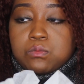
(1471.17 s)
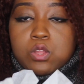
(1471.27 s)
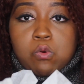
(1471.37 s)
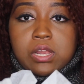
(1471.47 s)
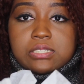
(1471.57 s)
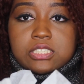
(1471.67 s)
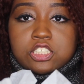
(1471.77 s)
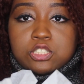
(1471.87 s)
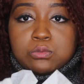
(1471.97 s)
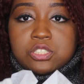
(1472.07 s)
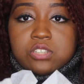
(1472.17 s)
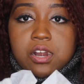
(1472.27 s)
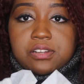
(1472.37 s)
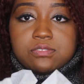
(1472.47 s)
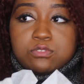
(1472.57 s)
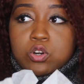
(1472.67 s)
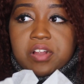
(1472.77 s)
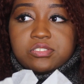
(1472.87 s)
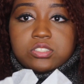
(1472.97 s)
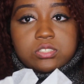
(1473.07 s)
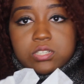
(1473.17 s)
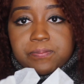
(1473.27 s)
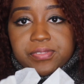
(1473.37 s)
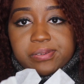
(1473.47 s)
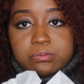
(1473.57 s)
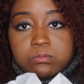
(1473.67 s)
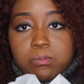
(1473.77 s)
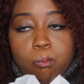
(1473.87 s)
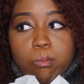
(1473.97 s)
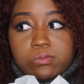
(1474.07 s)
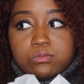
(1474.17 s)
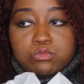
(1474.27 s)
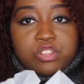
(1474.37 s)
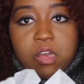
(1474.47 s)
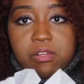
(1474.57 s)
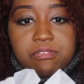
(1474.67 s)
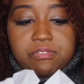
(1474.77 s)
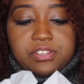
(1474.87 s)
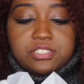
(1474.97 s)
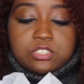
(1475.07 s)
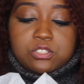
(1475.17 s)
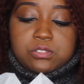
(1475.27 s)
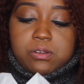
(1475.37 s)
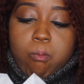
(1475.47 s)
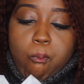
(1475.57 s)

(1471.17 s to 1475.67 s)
Well, that section was starting $400 something without even fees included.